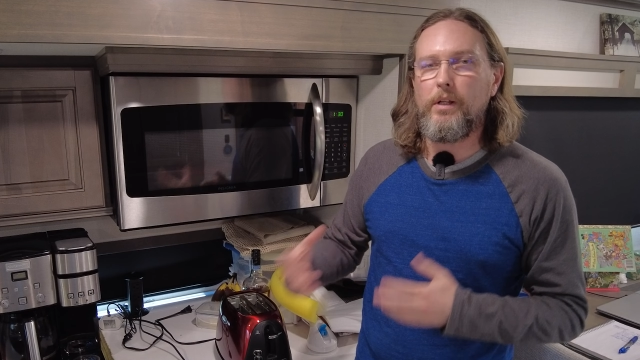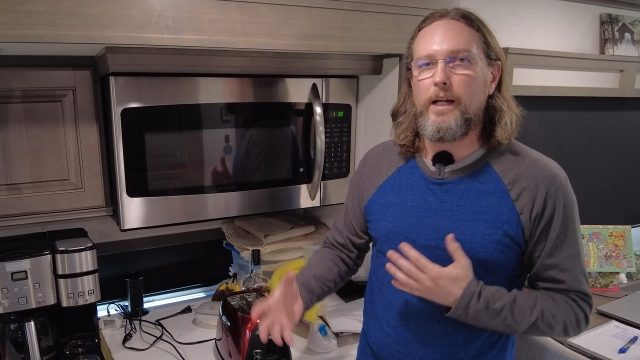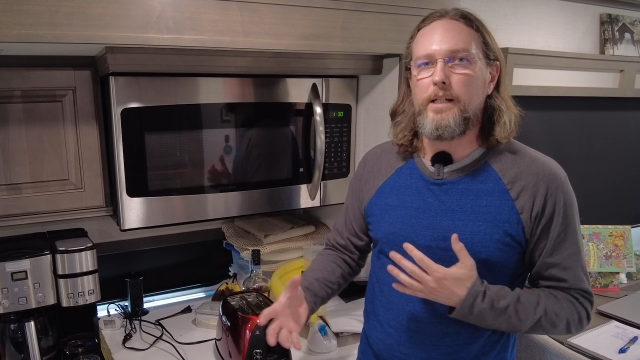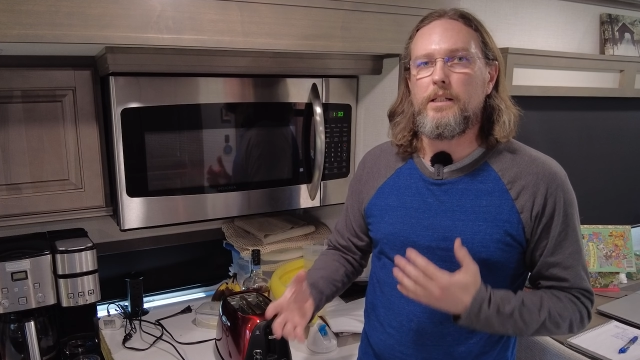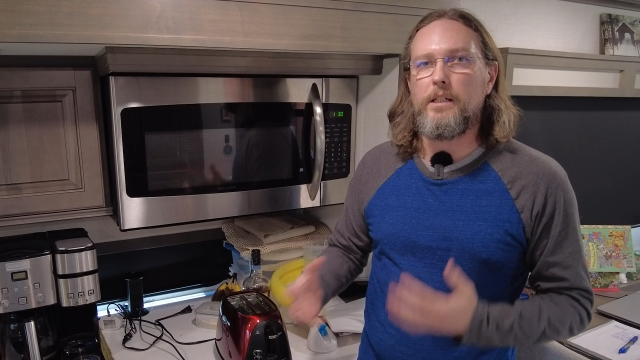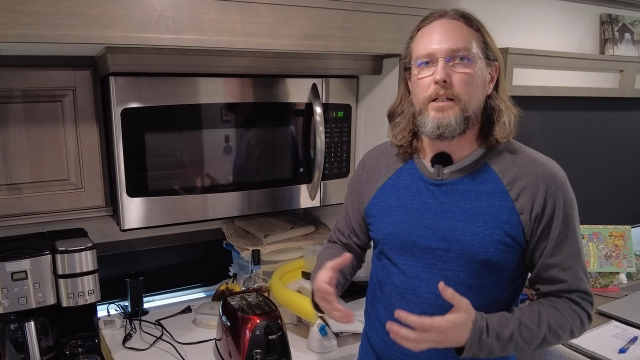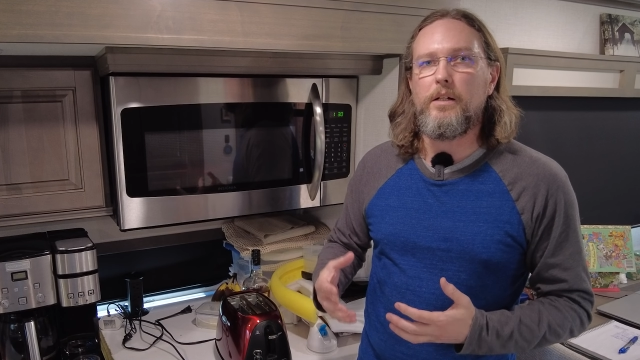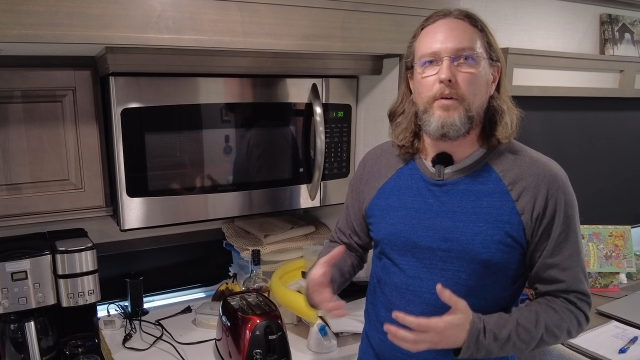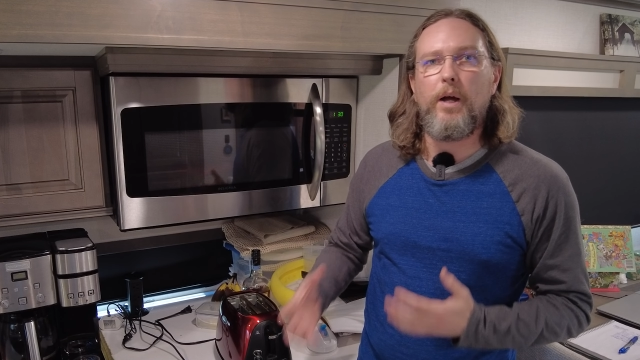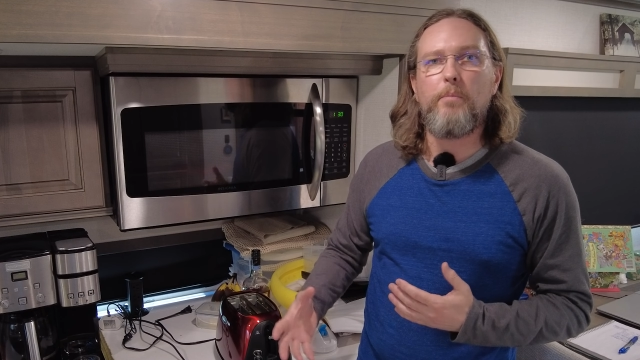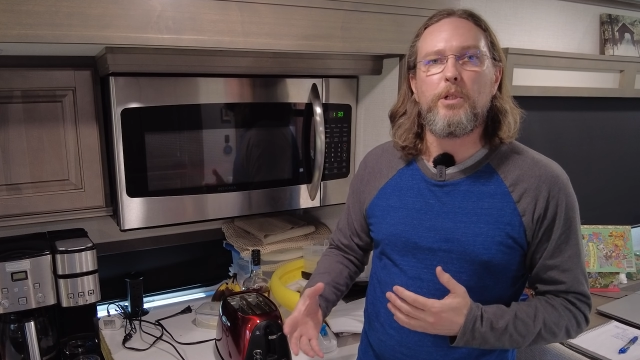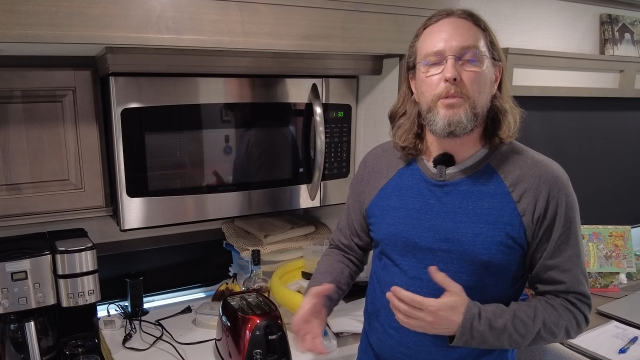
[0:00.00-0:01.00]
idea of
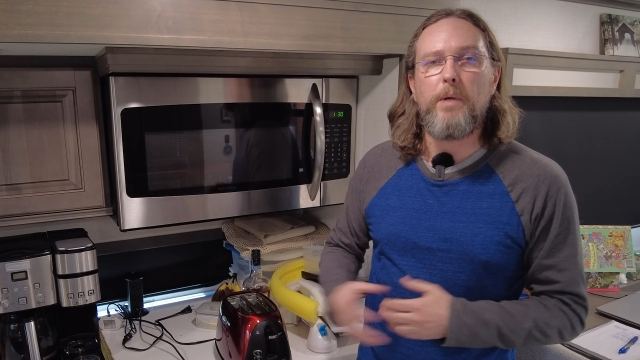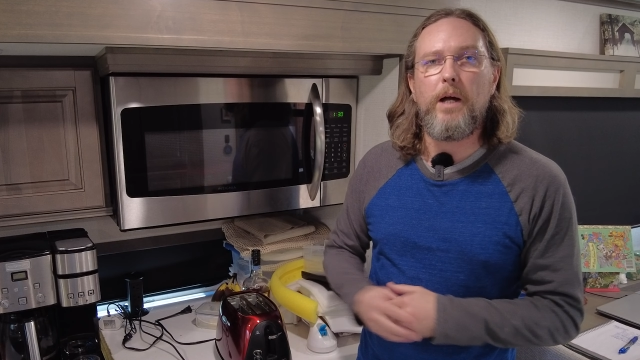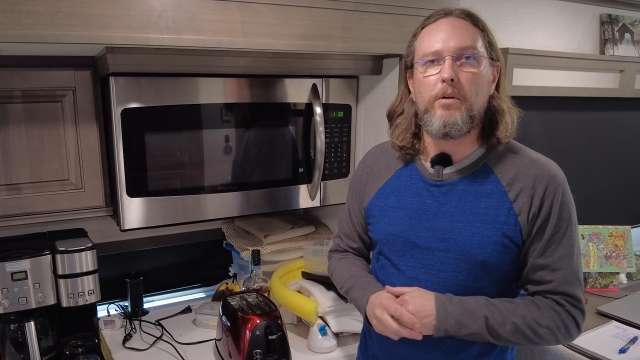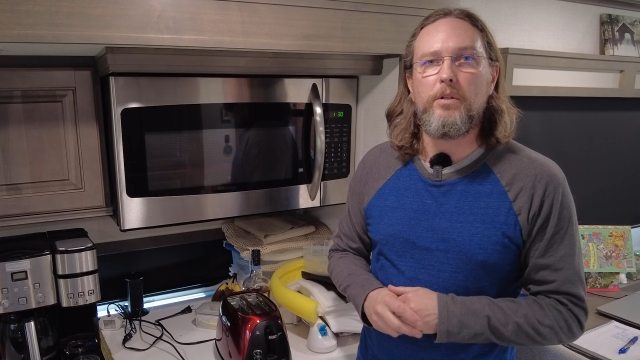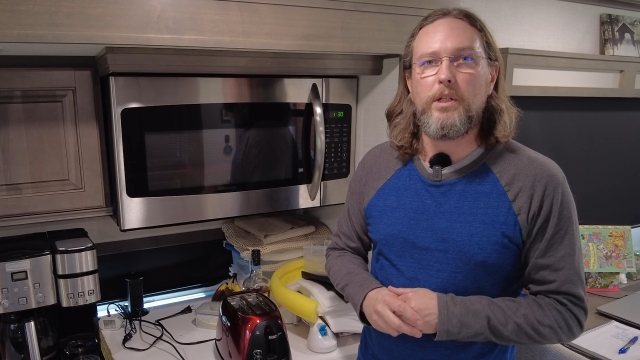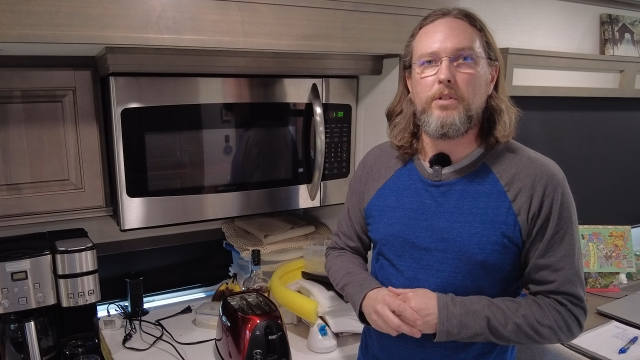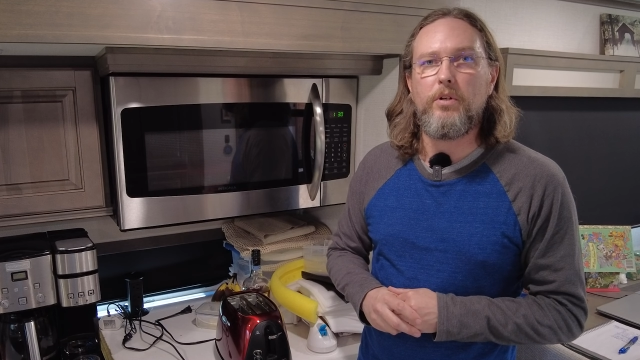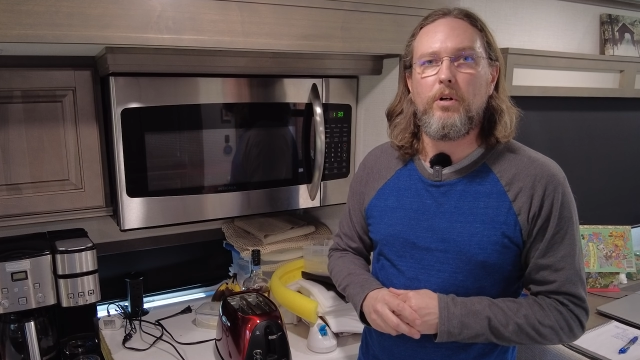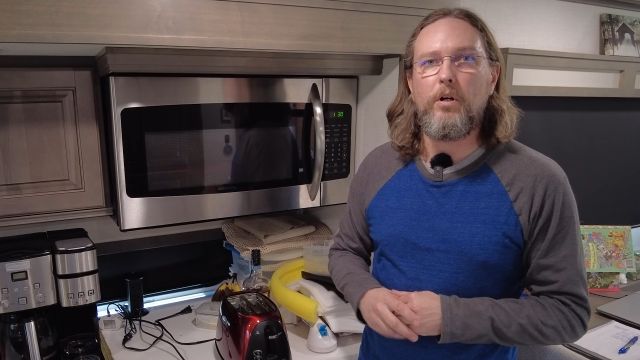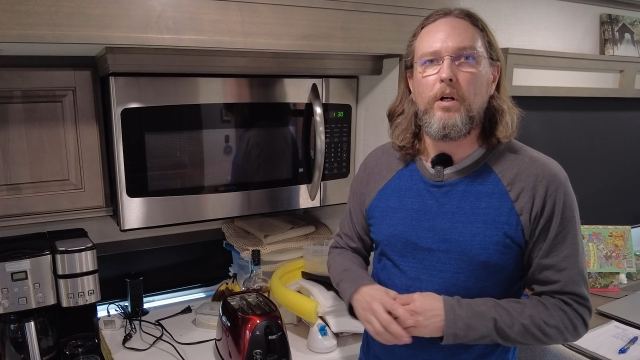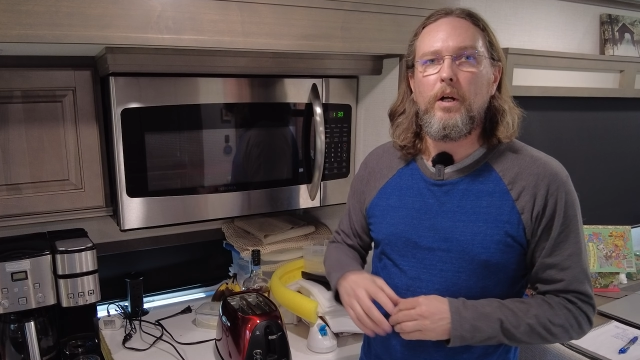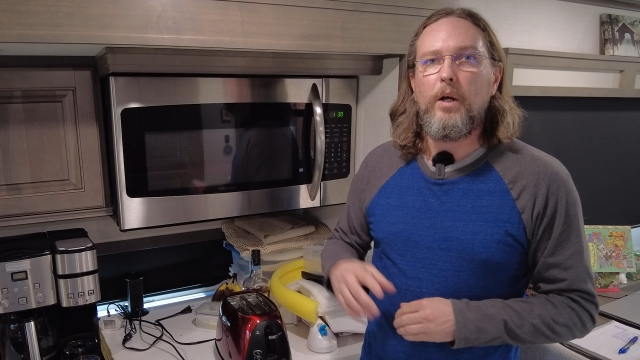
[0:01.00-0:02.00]
how much power they
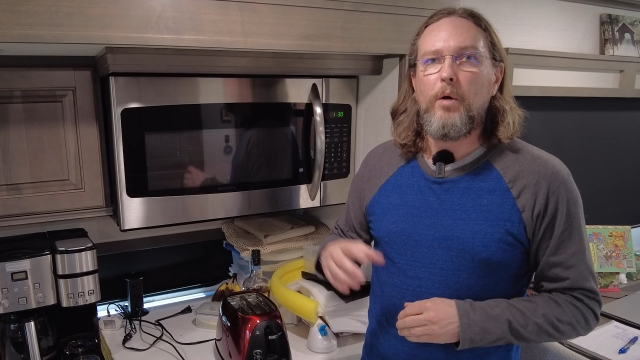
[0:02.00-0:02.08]
draw,